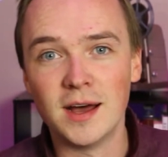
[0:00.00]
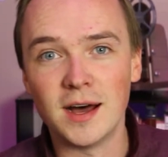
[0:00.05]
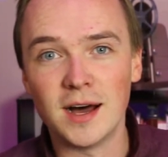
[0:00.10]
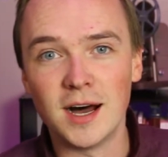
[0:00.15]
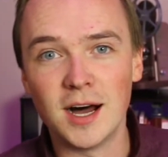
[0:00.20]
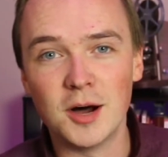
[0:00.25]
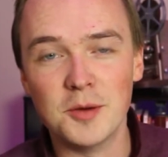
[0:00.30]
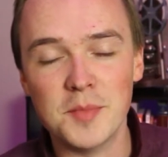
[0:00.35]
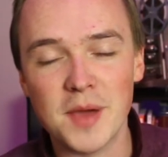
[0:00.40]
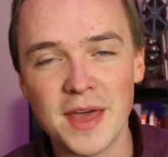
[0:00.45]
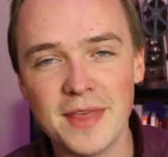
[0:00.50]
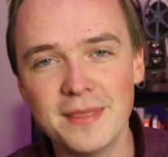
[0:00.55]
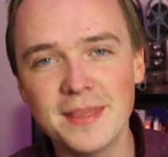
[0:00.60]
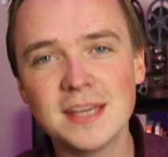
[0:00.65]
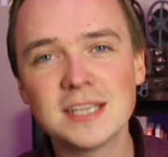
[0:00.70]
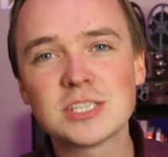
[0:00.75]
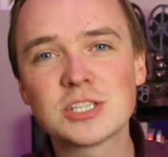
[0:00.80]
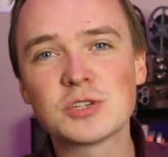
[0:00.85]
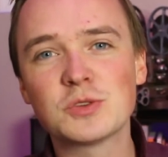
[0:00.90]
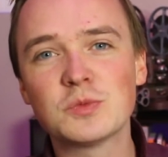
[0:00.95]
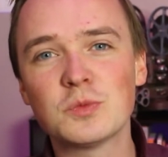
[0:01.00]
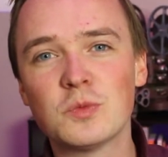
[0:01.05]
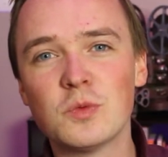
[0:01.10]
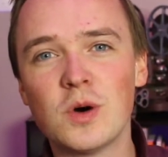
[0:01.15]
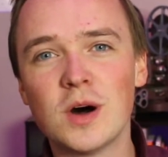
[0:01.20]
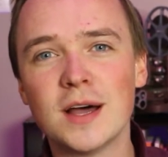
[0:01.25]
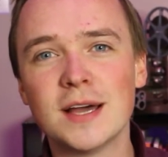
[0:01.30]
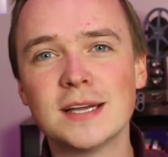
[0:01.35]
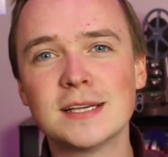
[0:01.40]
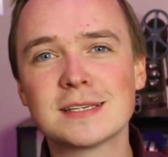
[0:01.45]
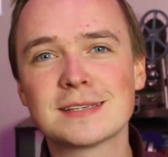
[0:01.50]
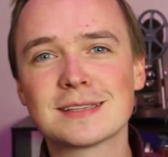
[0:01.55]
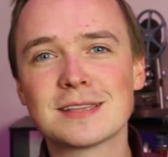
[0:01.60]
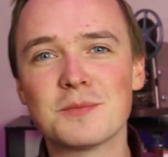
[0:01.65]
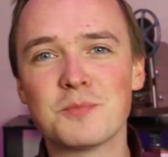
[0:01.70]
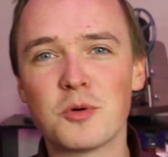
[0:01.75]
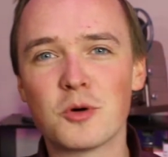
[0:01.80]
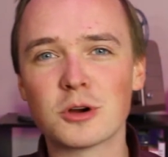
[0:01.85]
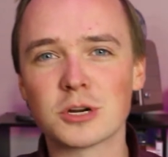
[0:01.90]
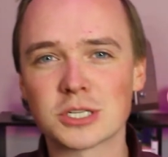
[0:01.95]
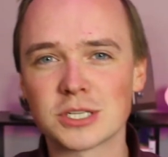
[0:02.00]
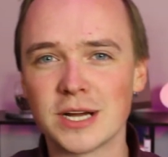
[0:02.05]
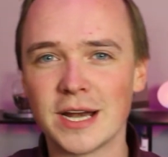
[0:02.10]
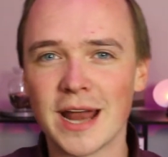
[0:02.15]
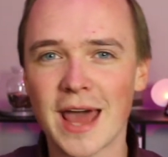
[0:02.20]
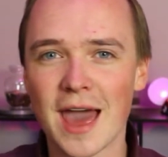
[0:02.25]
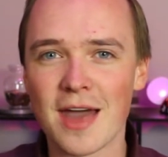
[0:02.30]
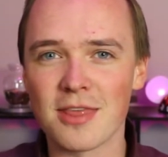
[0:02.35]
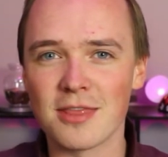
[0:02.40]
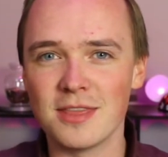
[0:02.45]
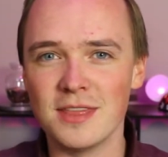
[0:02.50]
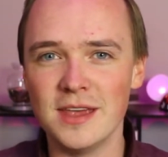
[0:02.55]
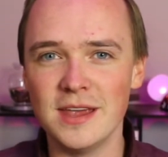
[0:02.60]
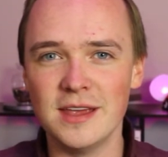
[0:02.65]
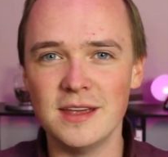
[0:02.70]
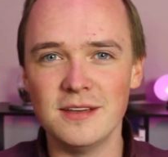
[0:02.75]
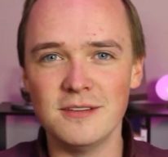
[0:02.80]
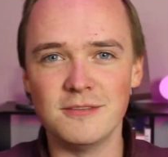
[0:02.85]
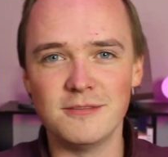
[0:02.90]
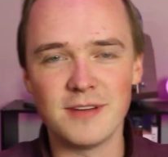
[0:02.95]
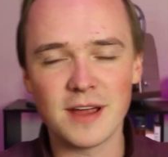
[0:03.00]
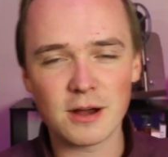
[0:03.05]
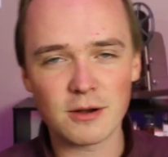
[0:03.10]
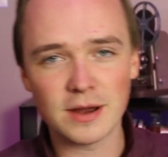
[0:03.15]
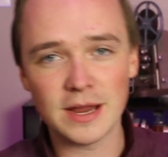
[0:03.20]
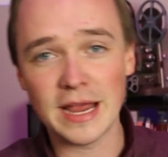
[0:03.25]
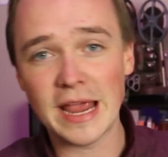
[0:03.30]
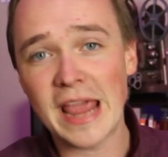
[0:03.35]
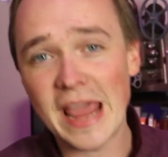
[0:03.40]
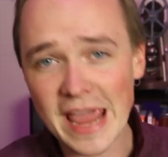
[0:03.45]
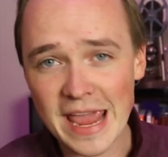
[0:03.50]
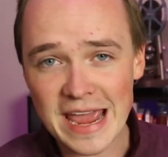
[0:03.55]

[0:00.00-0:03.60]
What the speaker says: And this was the portion at the very